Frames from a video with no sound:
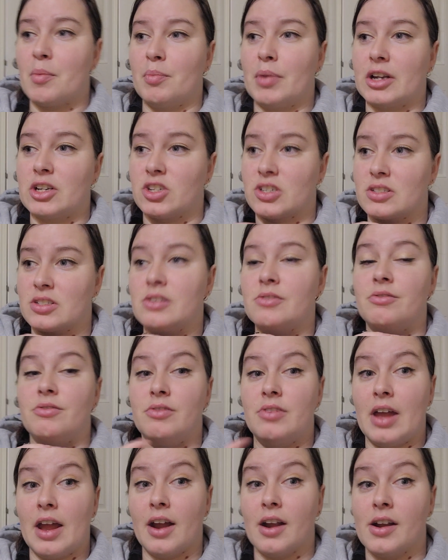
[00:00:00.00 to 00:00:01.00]
but just
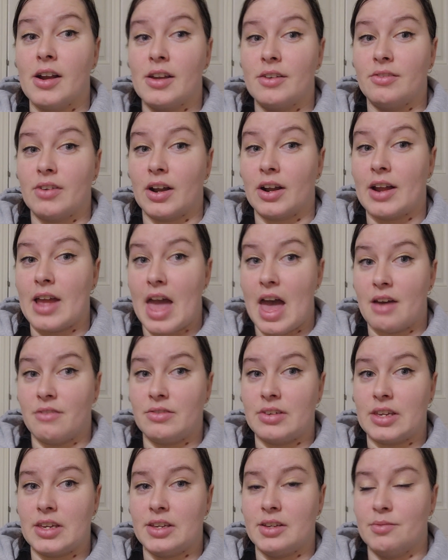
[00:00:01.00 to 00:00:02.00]
very, very
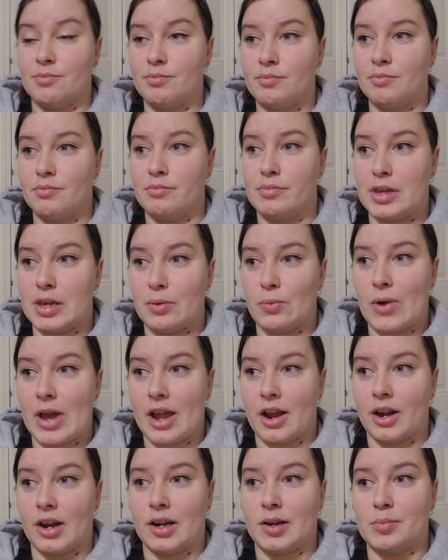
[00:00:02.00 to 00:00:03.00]
heavy
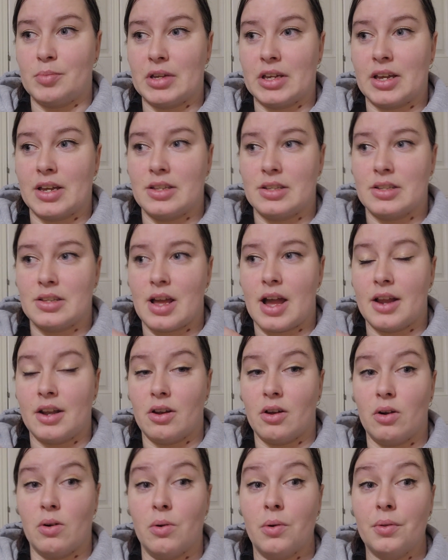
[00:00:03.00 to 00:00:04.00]
beware because I
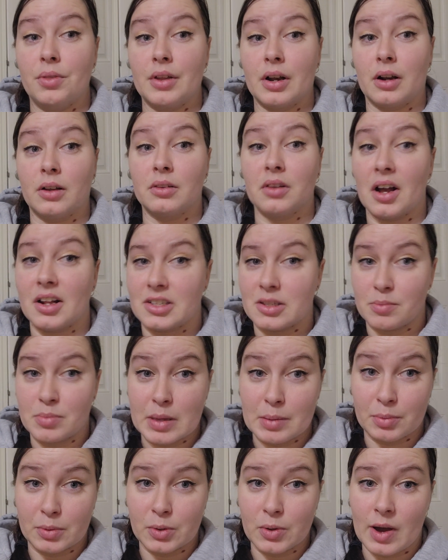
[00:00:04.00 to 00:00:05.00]
know there are lots of
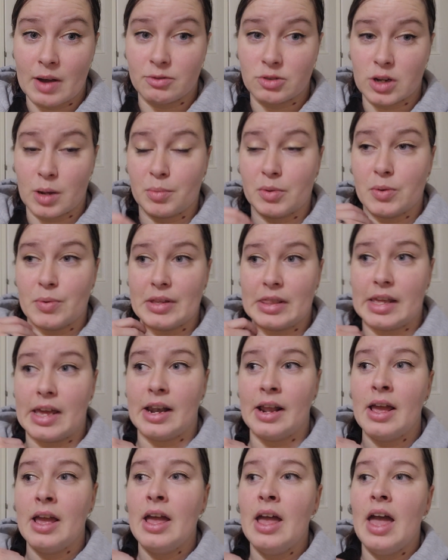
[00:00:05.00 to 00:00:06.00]
people who have trouble with it